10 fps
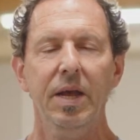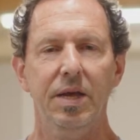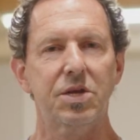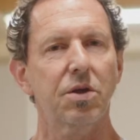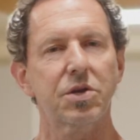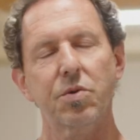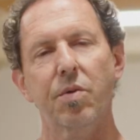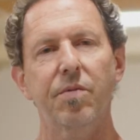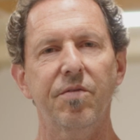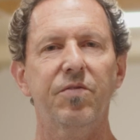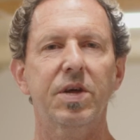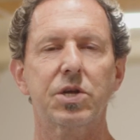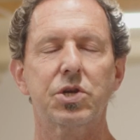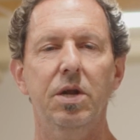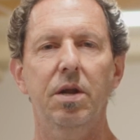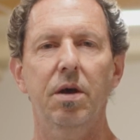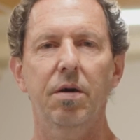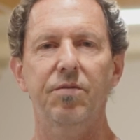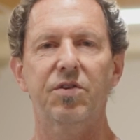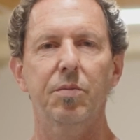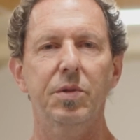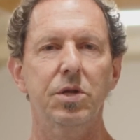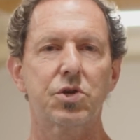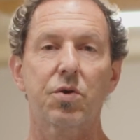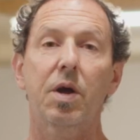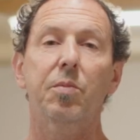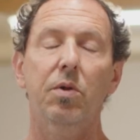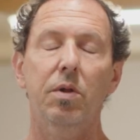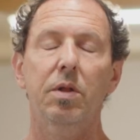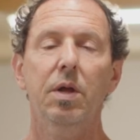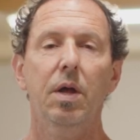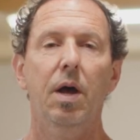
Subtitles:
It's also a reflection of some of the tribal